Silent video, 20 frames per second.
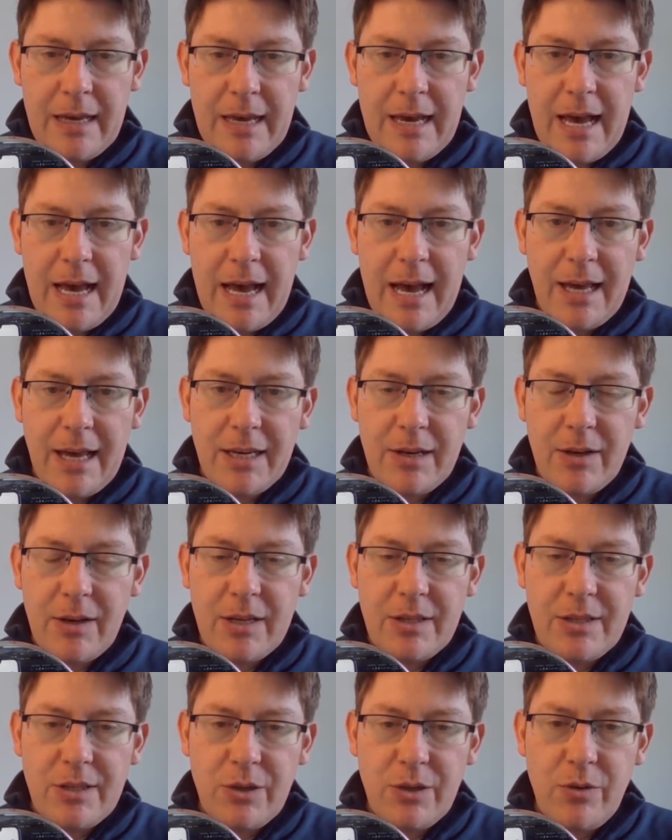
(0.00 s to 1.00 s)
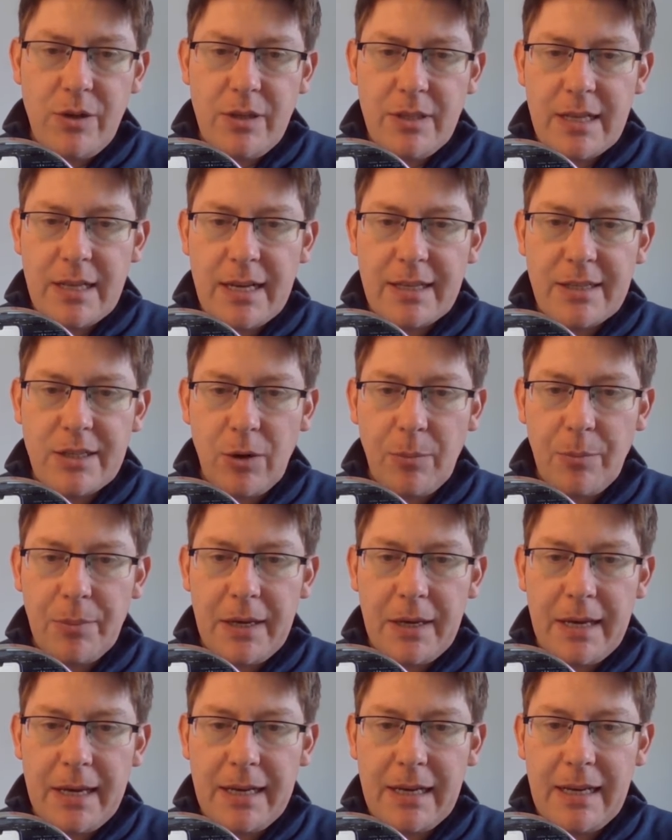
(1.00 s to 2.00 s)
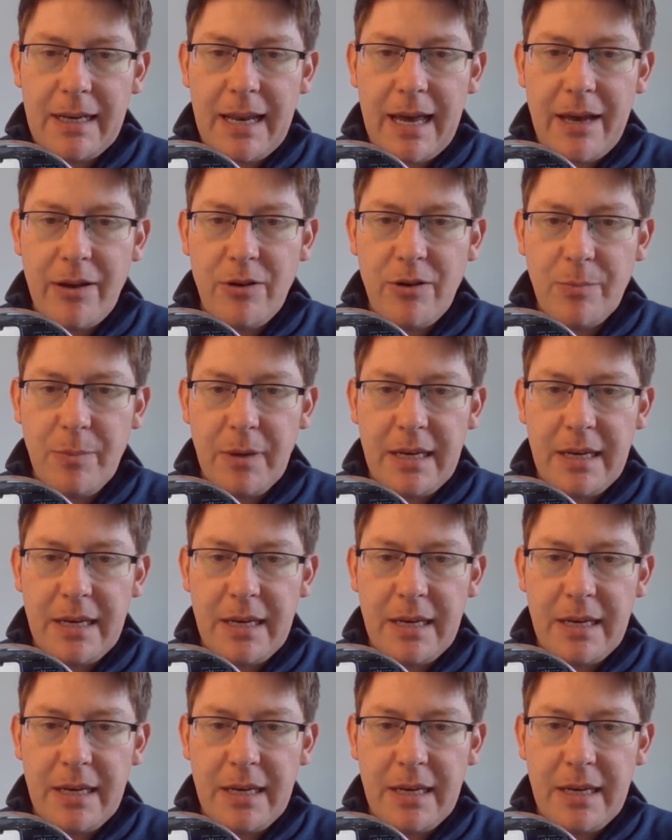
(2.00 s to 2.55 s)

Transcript: And as soon as that's up, it allows